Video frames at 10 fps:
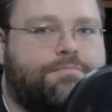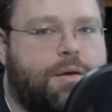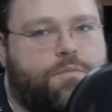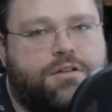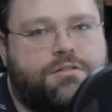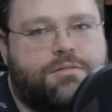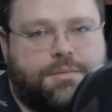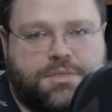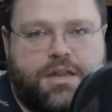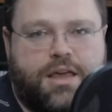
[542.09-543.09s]
I'm Wendell, I'm
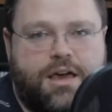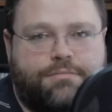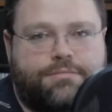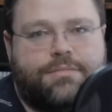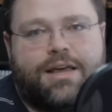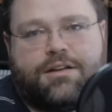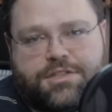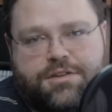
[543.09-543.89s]
signing out, and I'll see you